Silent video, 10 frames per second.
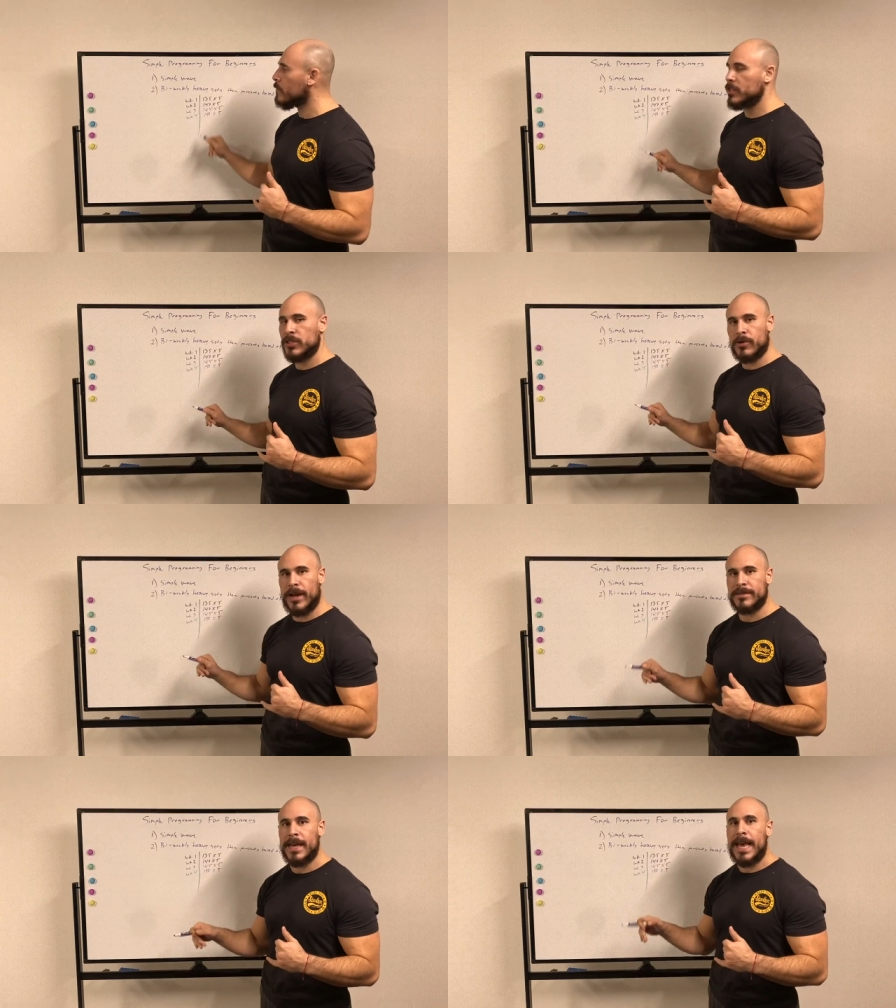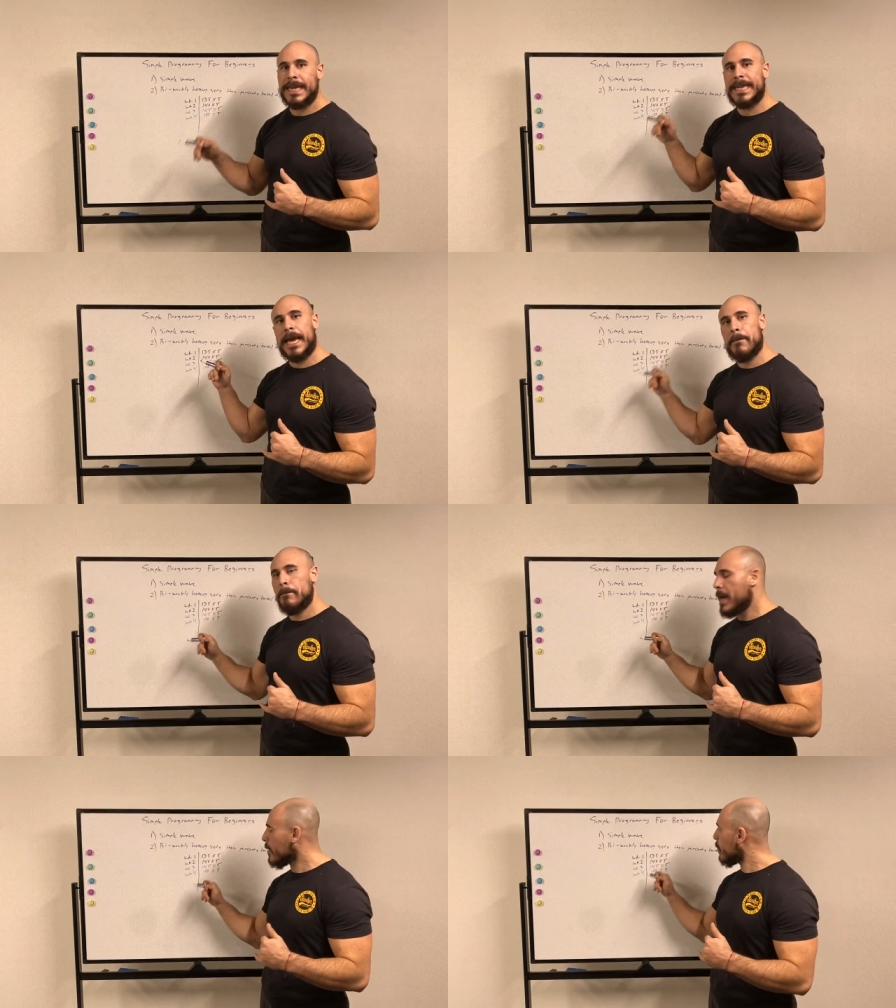this stress, get
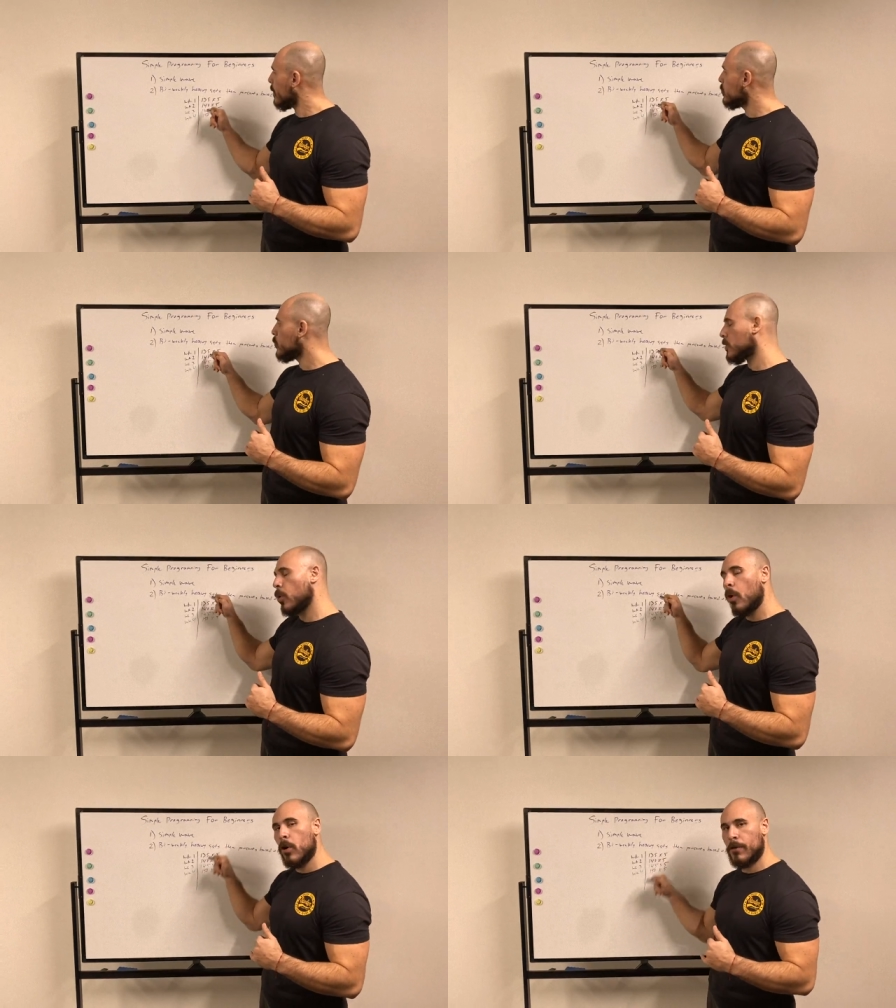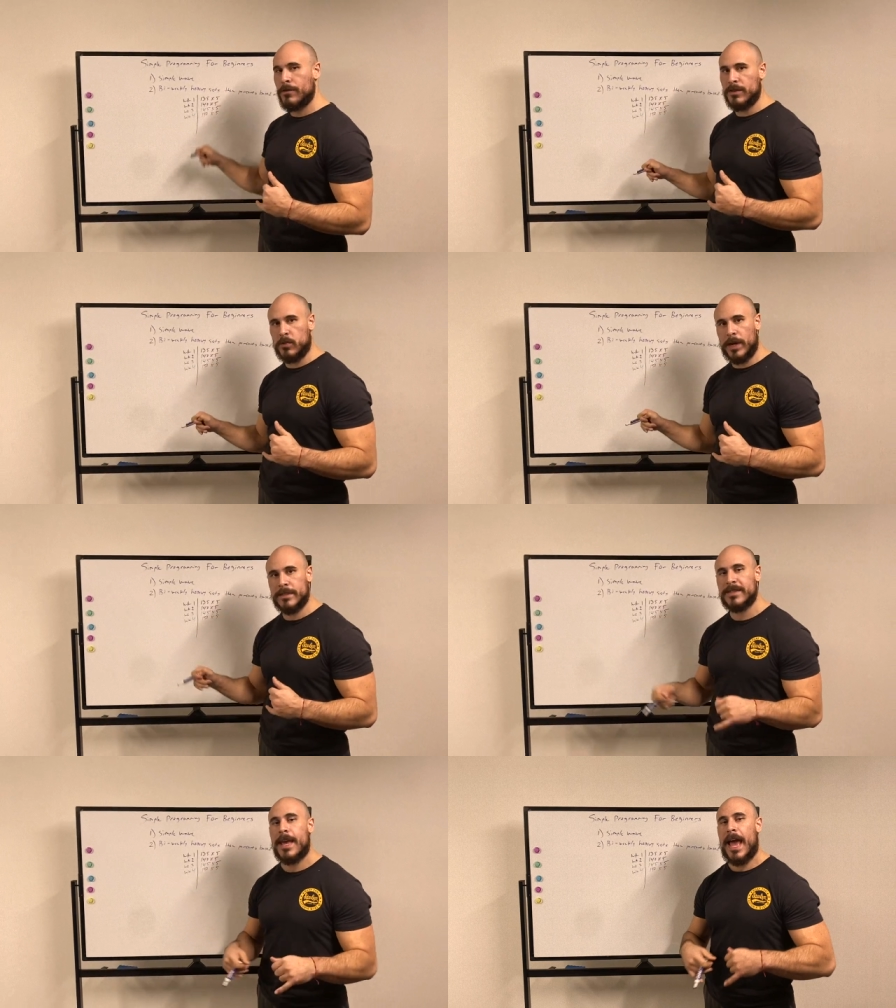better at doing all of these
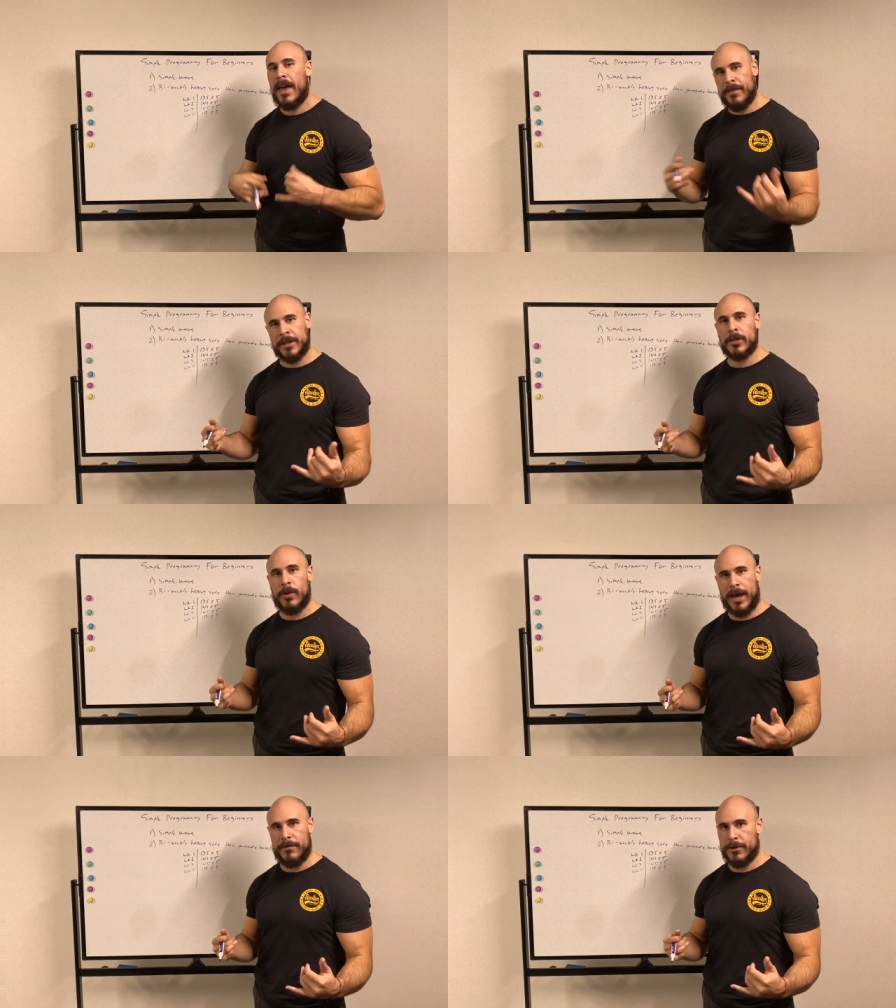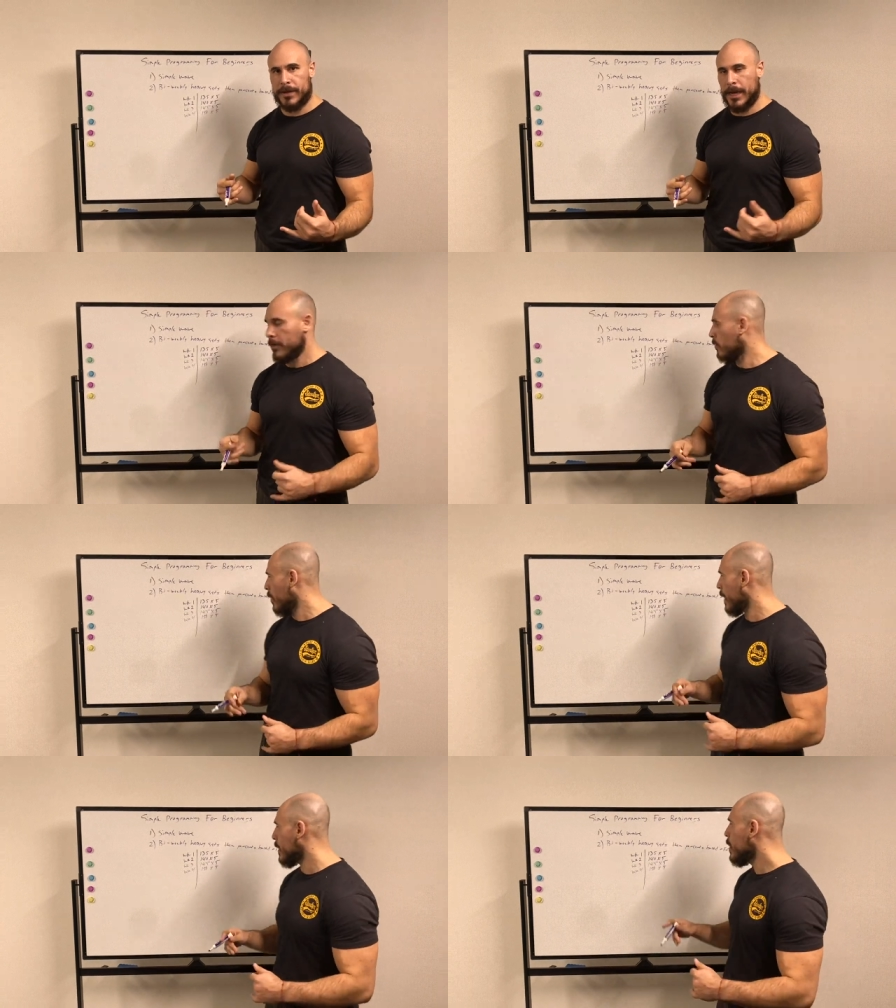weights, and then go heavier again, all
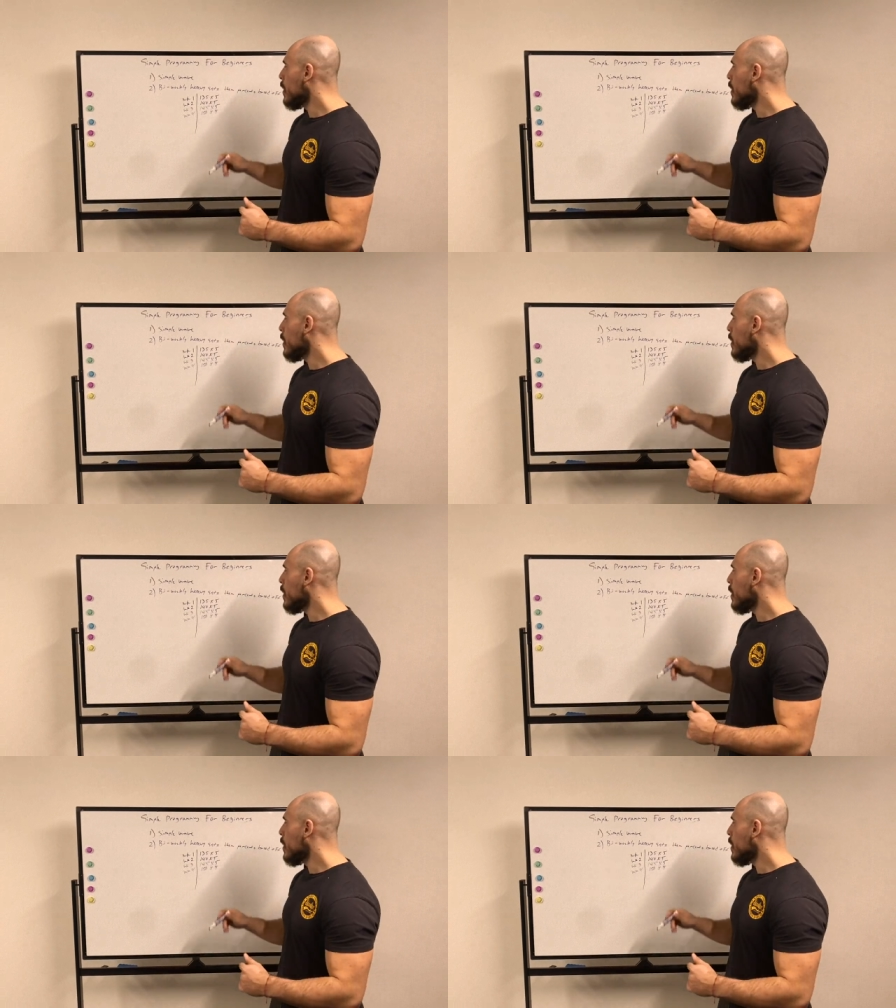right?